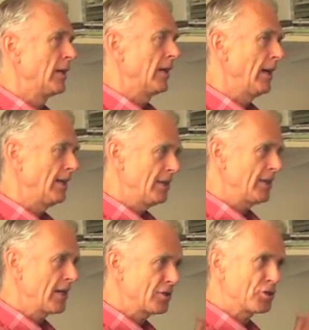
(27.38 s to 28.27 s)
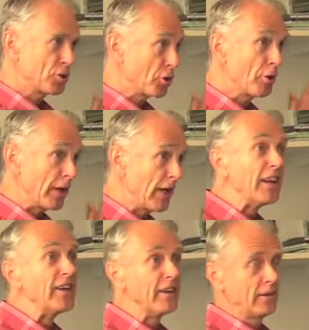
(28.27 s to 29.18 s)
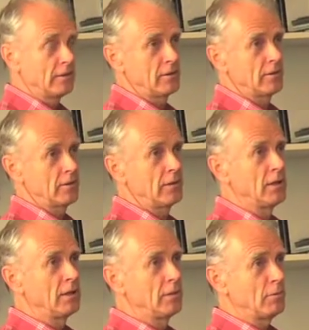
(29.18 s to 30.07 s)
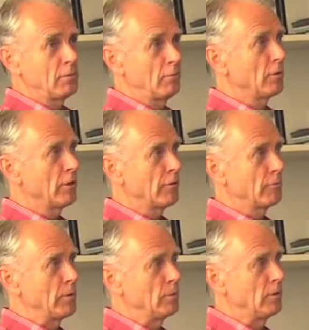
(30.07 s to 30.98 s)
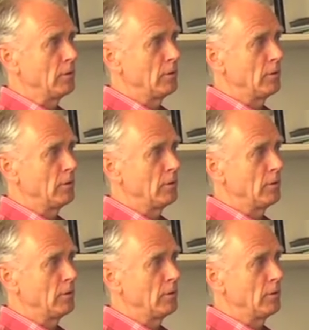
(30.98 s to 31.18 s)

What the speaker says: and this hasn't sunk in with a lot of people.